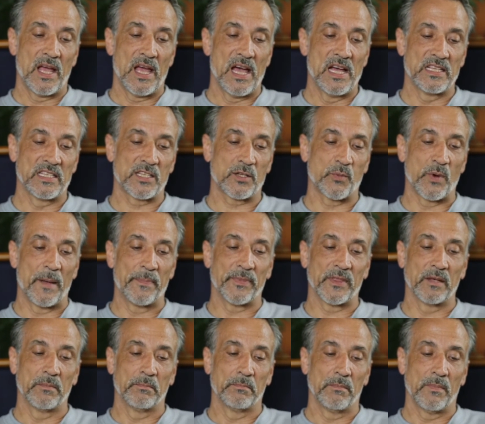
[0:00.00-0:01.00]
and
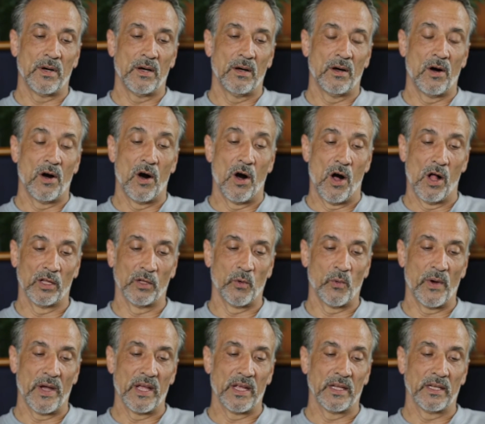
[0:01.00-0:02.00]
swept them all
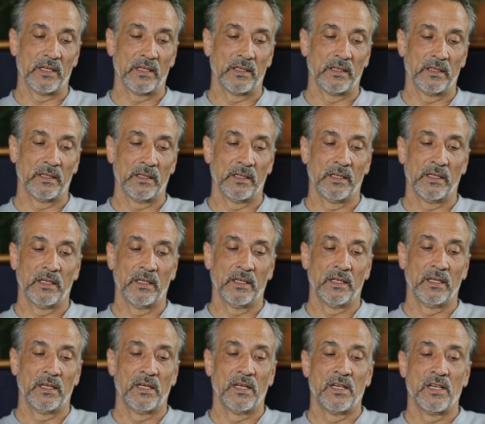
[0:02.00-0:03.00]
away.
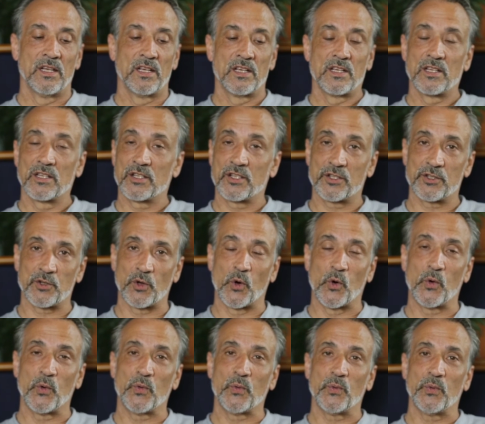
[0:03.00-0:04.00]

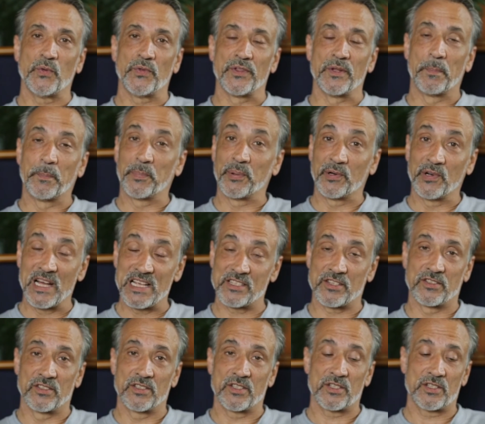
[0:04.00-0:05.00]
So the
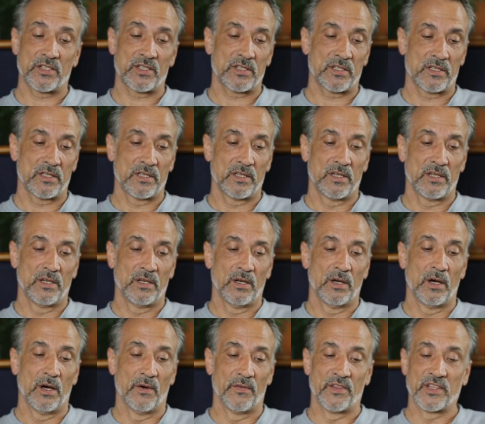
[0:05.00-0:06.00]
presence
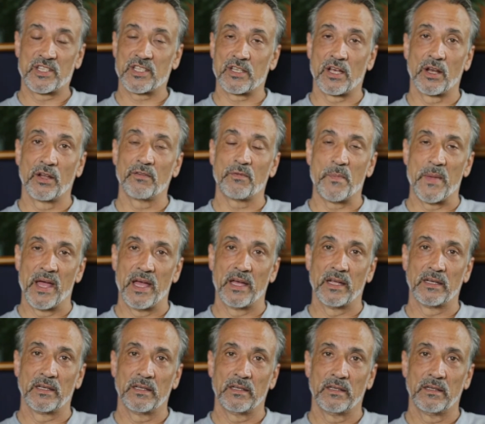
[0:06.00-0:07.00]
of the Son of Man
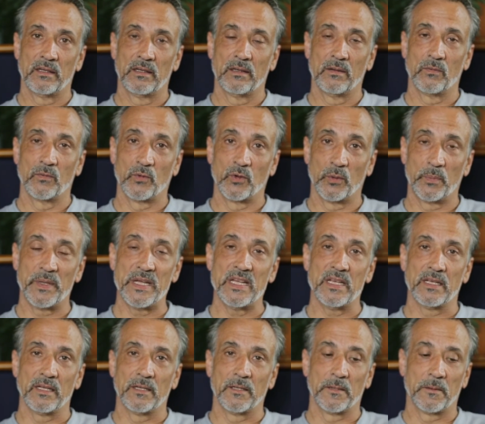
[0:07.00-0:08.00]
will
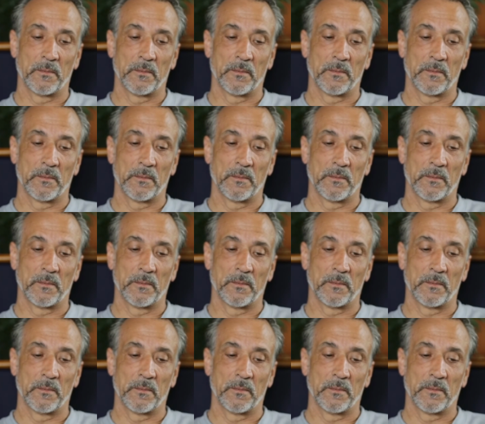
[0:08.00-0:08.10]
be.